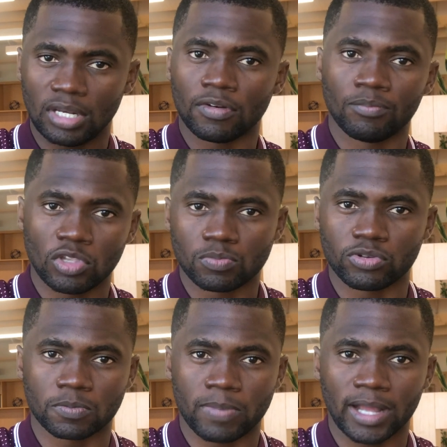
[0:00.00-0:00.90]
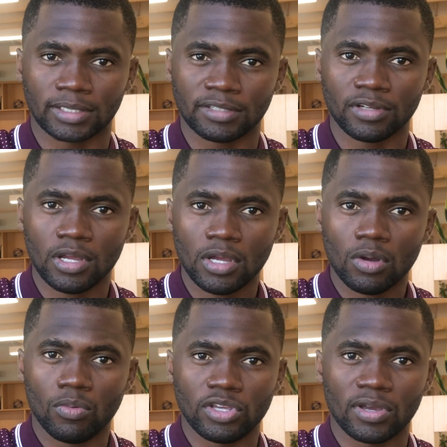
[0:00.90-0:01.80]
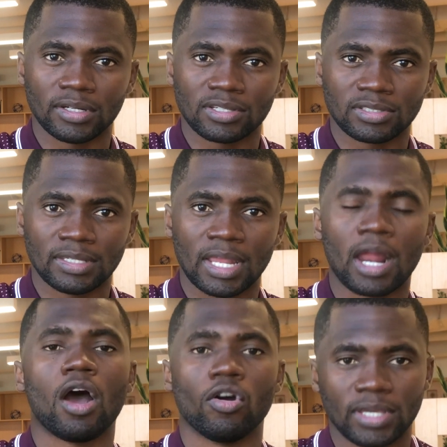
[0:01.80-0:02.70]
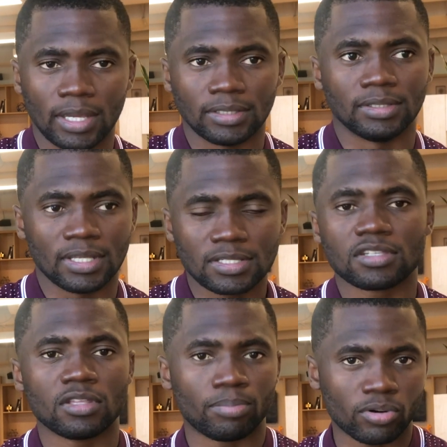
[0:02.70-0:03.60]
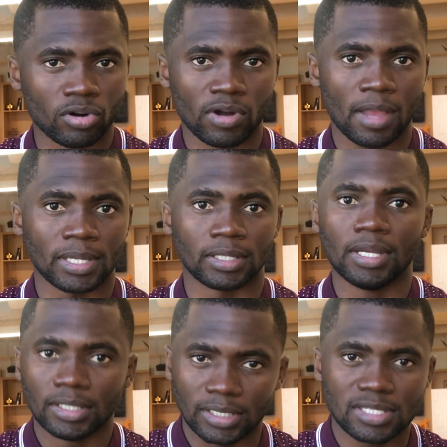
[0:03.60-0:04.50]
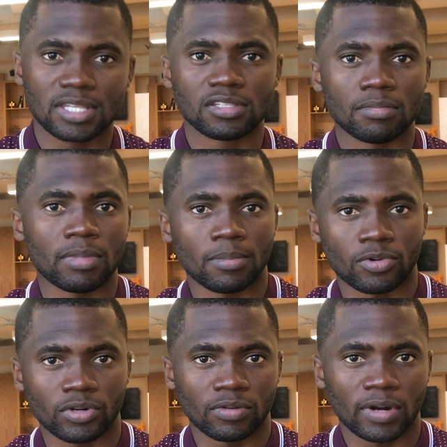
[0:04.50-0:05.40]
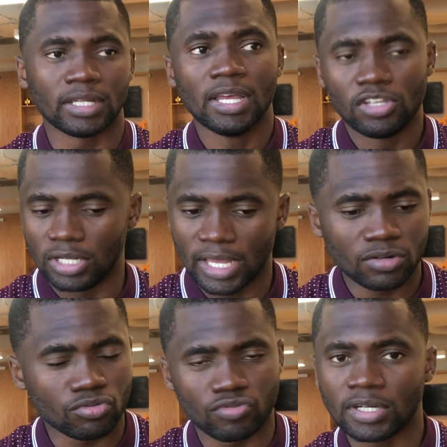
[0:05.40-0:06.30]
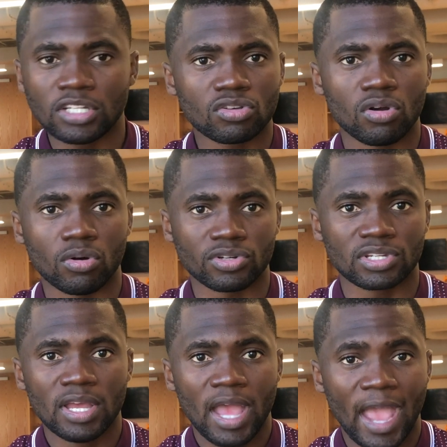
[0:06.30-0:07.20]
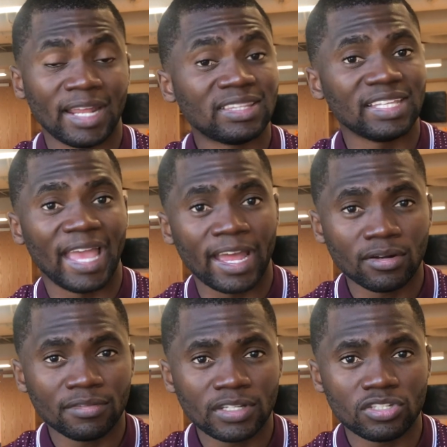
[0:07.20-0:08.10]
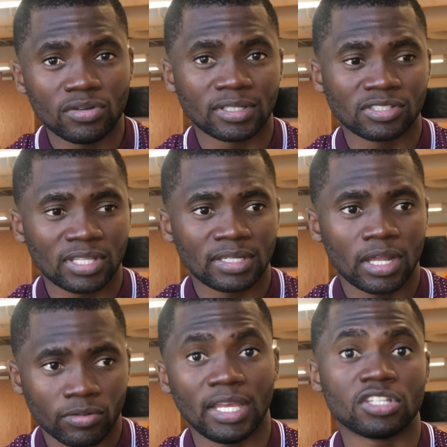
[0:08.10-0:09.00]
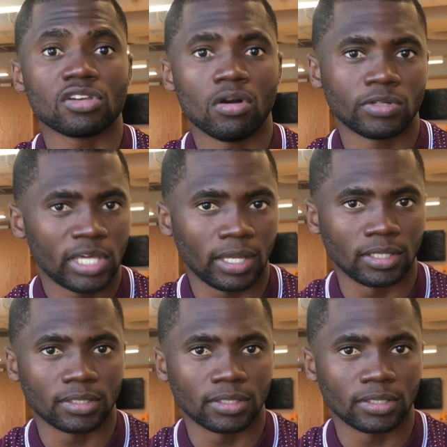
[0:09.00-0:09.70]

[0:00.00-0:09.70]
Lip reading: it from this perspective, where you understand that, okay, this is the programming, this is the memory, right? You let it run its course, and at the end of it, you understand that it's okay.